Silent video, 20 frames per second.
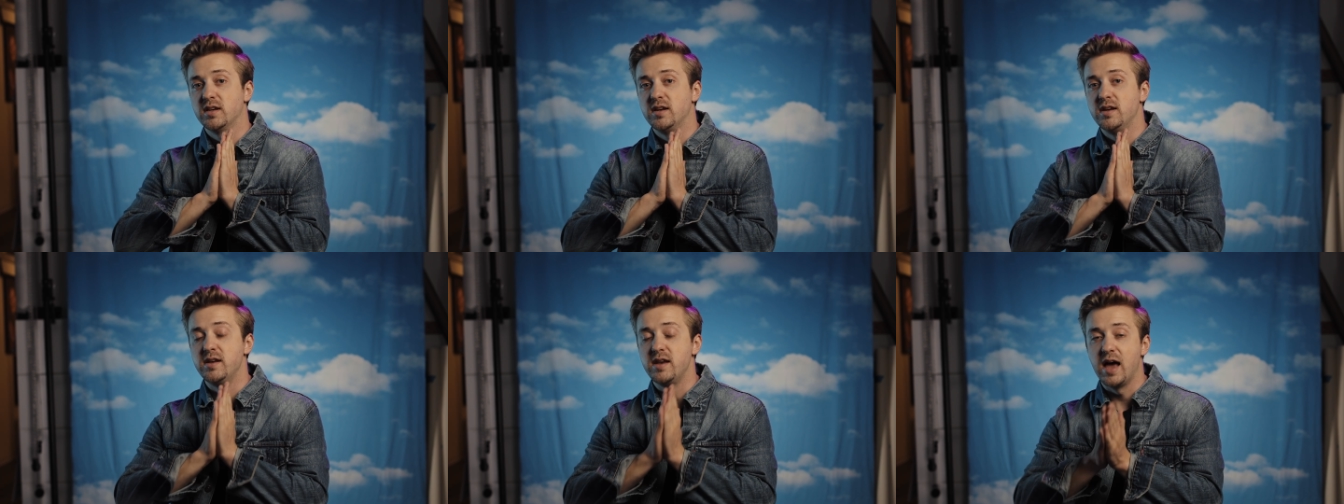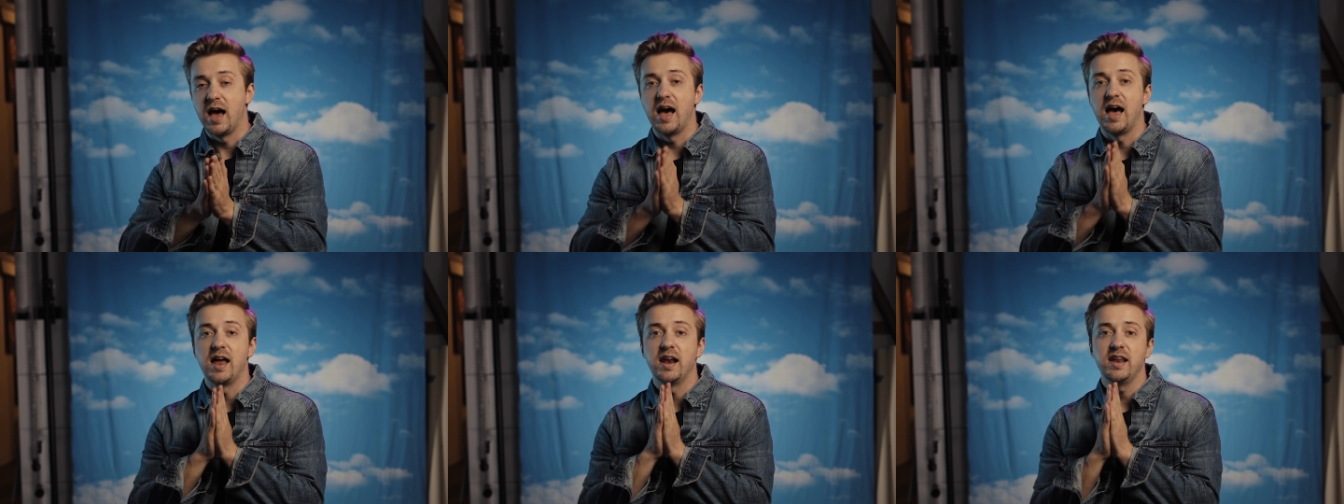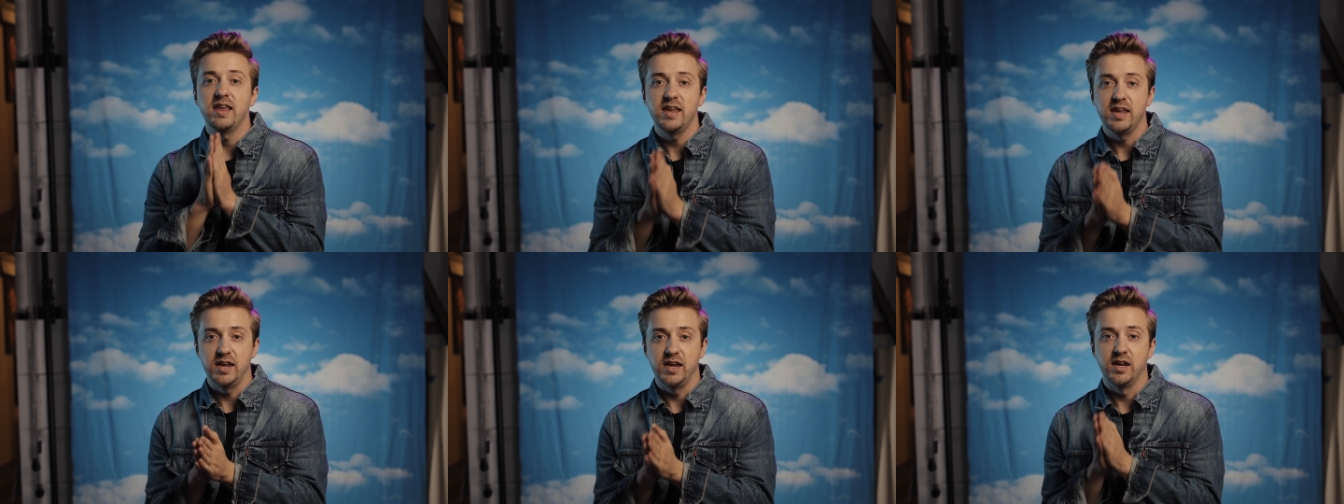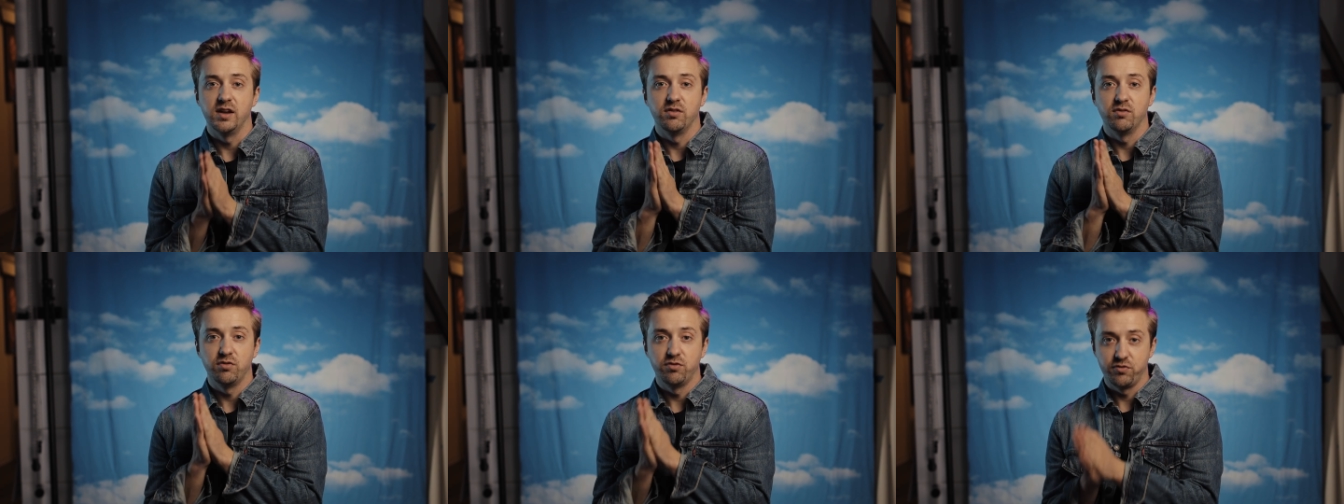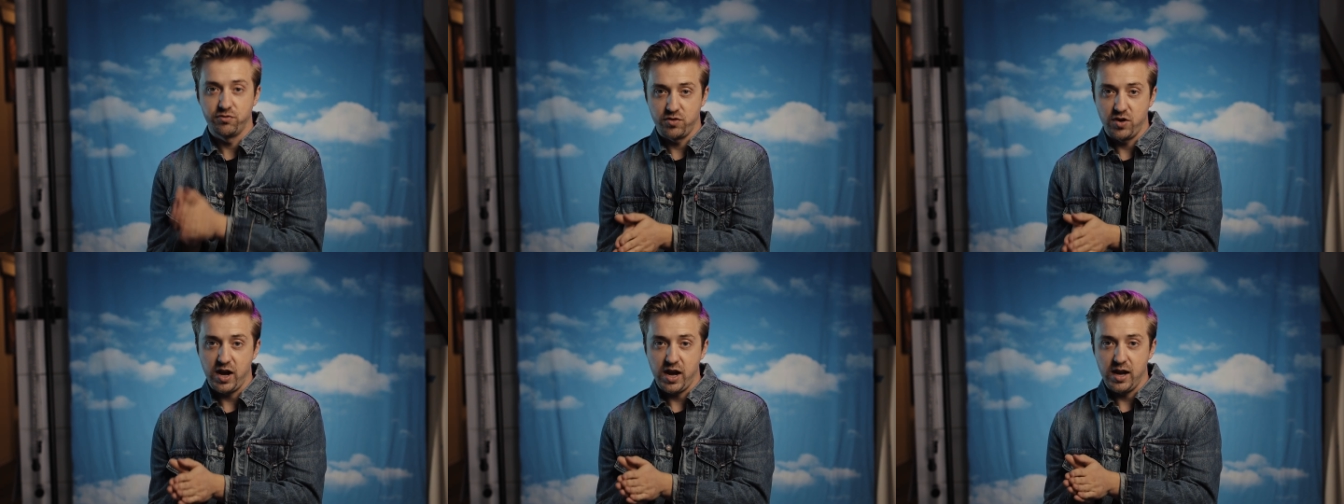not in
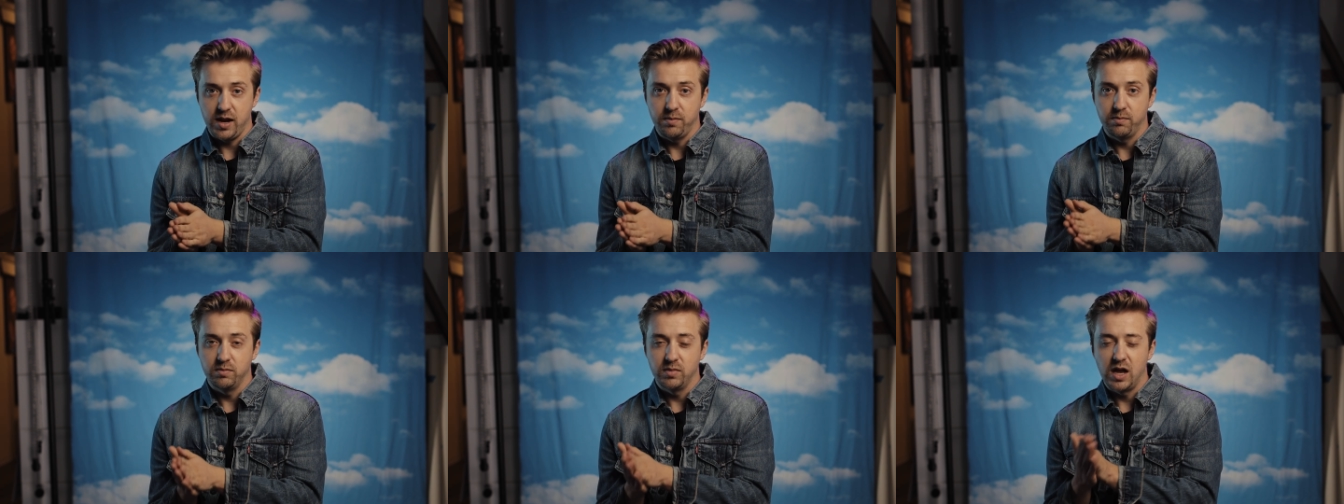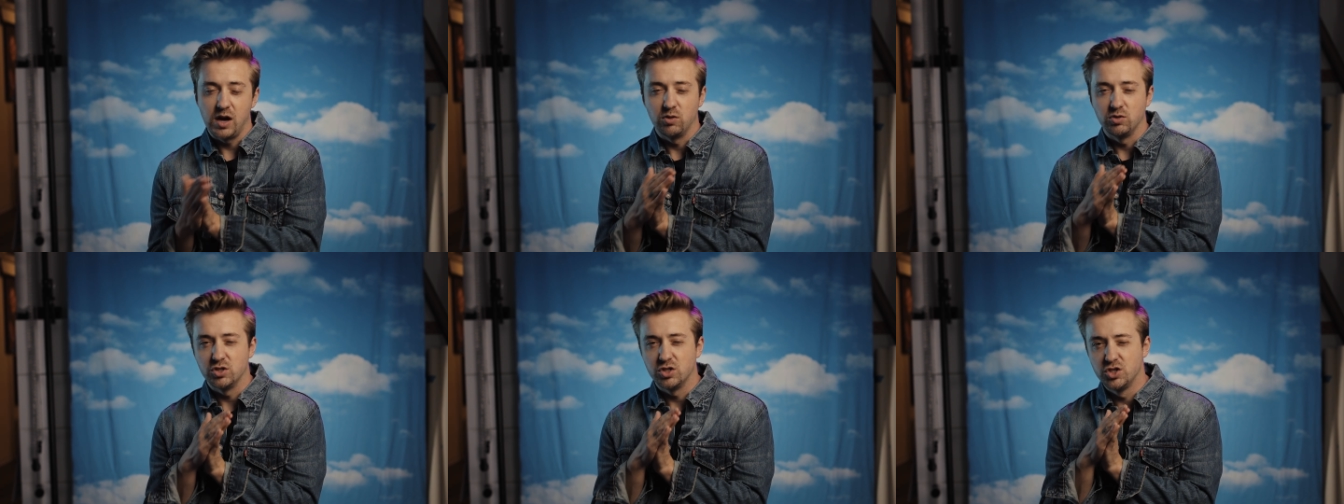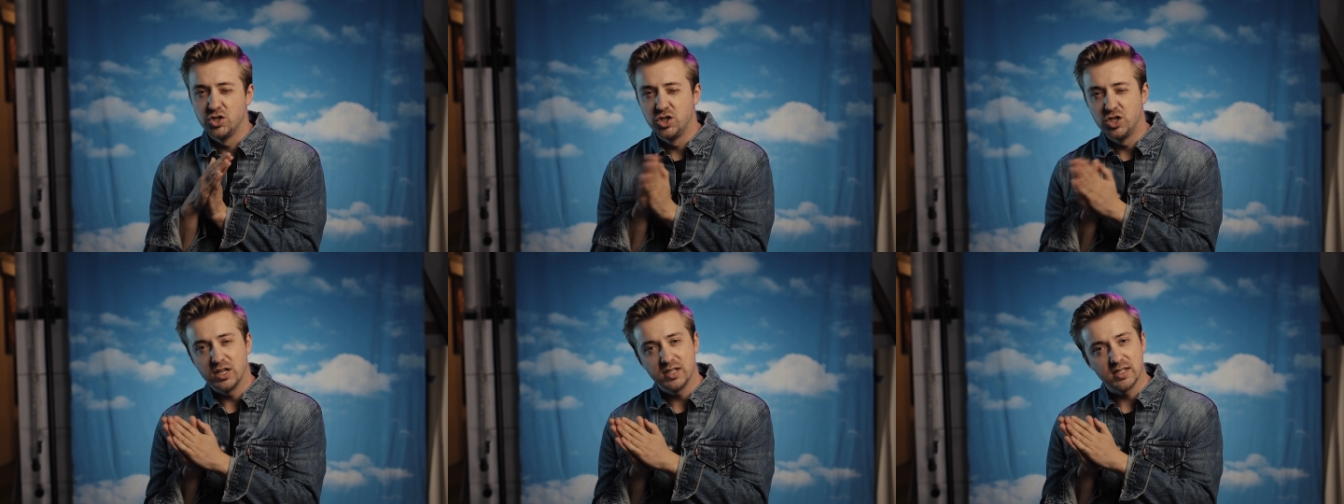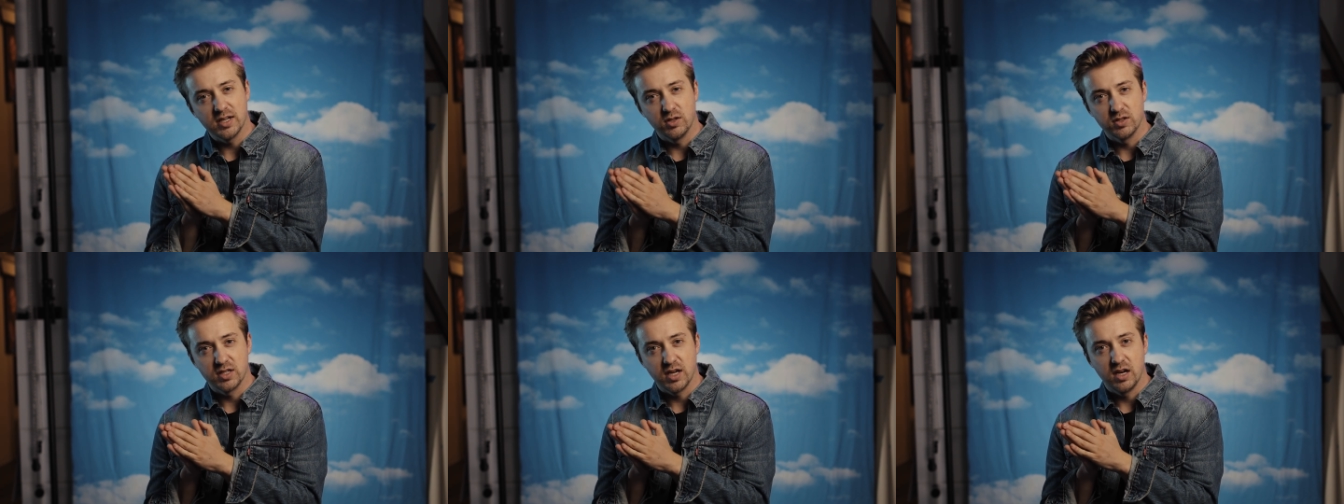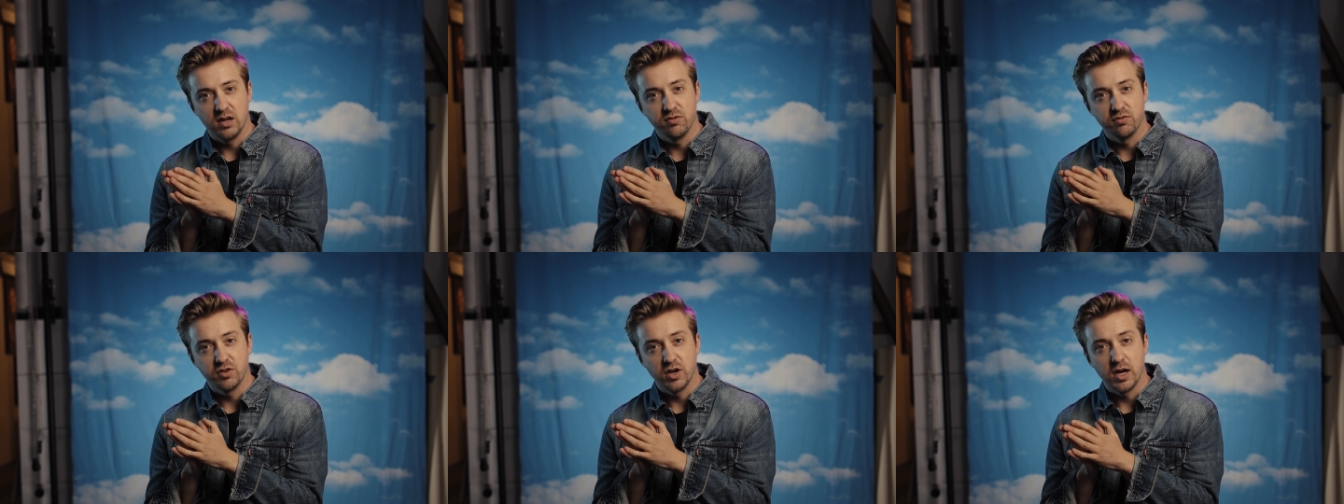frame. I was just
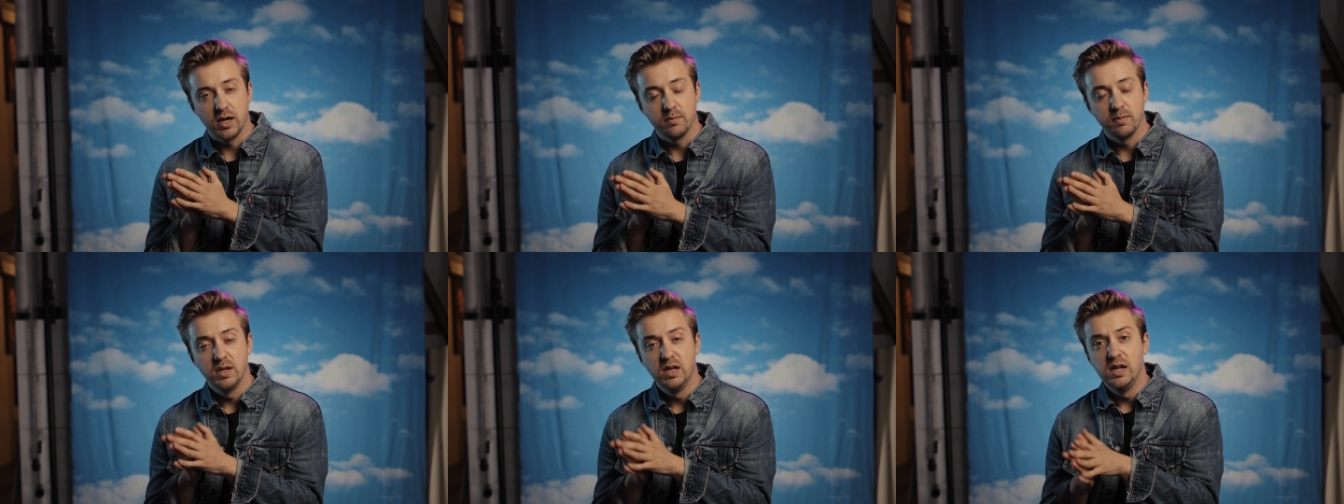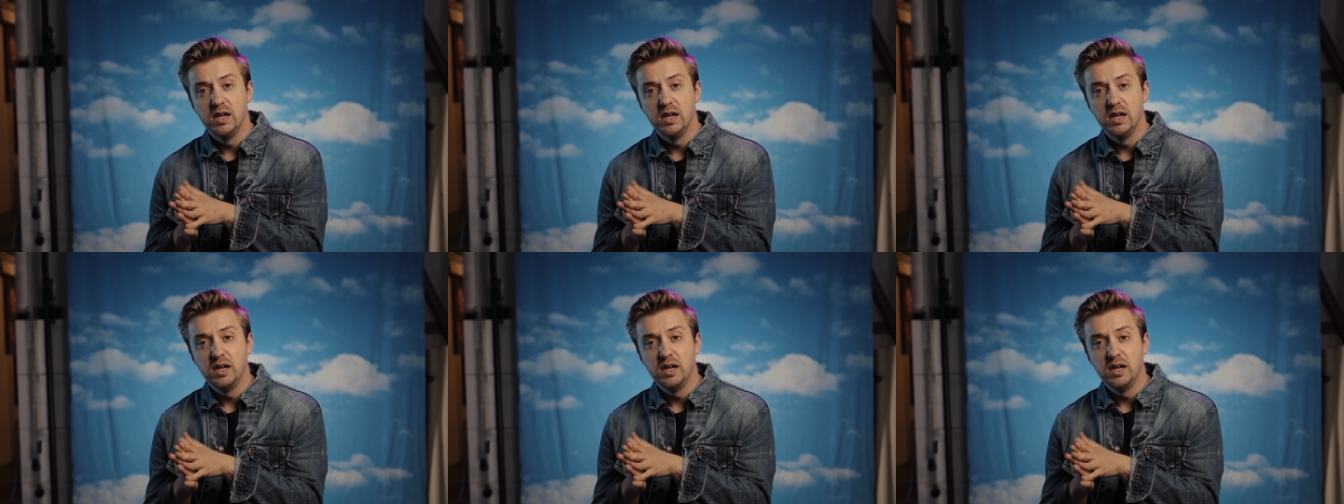outside the frame.